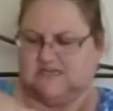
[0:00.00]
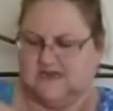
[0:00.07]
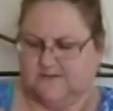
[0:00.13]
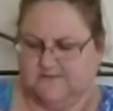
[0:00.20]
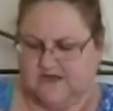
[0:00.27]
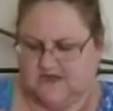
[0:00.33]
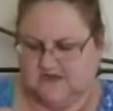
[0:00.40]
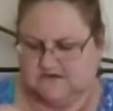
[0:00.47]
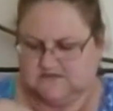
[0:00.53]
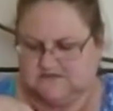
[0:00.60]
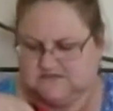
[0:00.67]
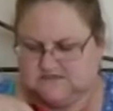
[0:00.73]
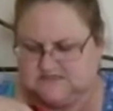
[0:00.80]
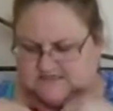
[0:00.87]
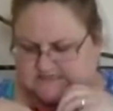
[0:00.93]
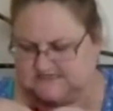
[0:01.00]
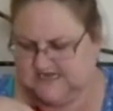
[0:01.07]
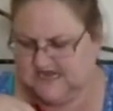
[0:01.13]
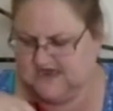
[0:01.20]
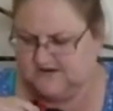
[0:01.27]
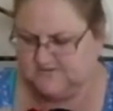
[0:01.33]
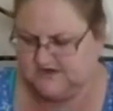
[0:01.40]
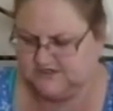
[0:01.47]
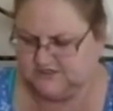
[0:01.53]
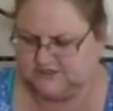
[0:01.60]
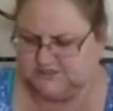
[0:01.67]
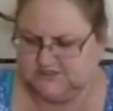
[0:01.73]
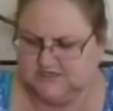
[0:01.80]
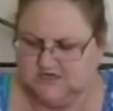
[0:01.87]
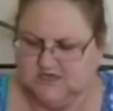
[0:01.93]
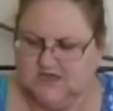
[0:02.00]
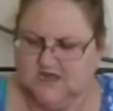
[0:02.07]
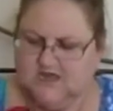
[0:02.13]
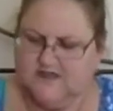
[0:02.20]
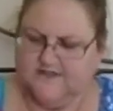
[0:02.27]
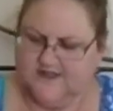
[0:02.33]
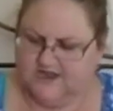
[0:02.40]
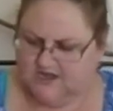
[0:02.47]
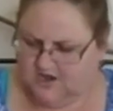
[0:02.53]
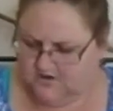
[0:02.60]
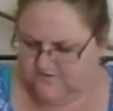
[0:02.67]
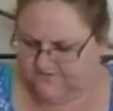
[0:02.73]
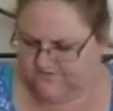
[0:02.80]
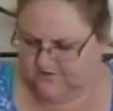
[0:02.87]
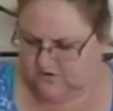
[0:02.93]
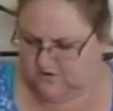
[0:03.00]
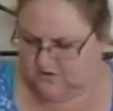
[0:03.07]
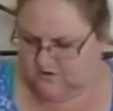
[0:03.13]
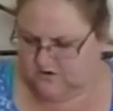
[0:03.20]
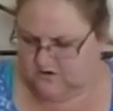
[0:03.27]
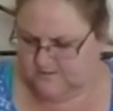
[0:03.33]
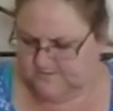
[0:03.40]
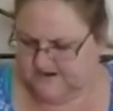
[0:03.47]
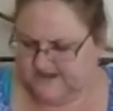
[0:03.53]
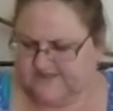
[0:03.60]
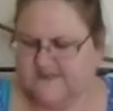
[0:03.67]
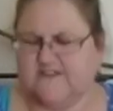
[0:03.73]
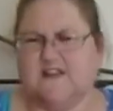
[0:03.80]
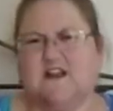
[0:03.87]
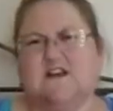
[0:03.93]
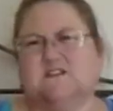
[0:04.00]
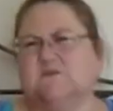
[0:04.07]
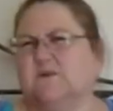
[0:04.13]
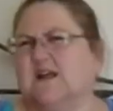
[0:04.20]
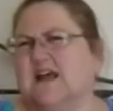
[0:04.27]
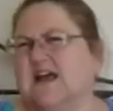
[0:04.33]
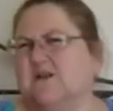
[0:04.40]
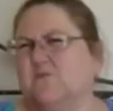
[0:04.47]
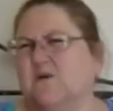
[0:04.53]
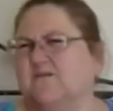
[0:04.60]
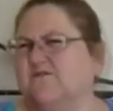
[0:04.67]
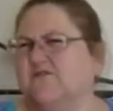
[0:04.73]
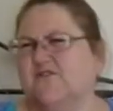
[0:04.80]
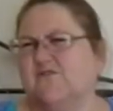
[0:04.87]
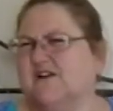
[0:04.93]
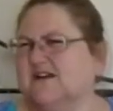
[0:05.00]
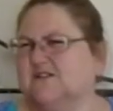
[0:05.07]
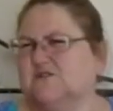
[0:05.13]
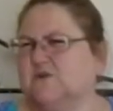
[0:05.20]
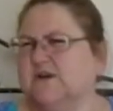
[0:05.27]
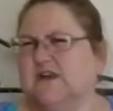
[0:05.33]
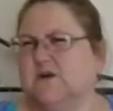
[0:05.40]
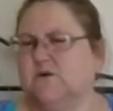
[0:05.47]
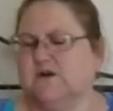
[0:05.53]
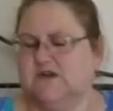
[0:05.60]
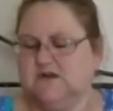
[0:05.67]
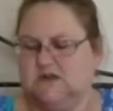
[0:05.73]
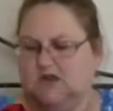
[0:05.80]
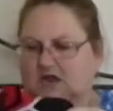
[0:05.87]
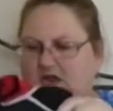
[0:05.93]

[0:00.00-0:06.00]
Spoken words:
it up yet to see how much they go for, but I think the last one I had went for around 20 quid.